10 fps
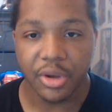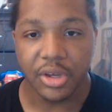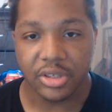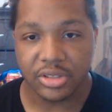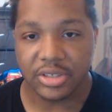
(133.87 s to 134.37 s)

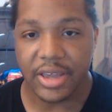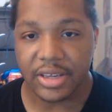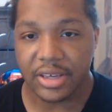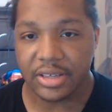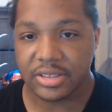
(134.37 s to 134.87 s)
taking
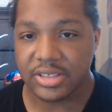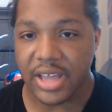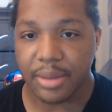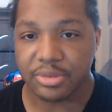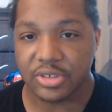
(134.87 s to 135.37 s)

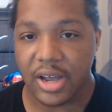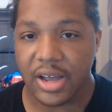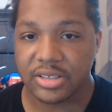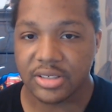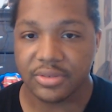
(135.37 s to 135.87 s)
snapshots
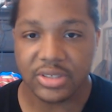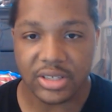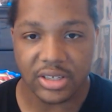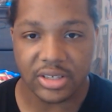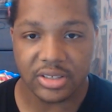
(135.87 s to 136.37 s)
of
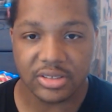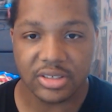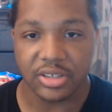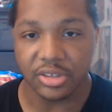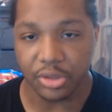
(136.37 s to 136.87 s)
scenes and
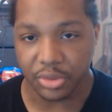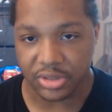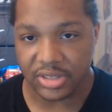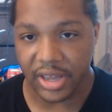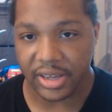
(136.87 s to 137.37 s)
you in
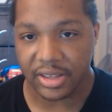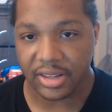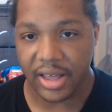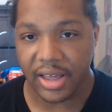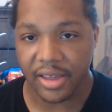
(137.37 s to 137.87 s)
Second
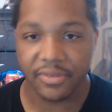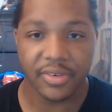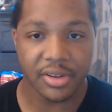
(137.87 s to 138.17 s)
Life and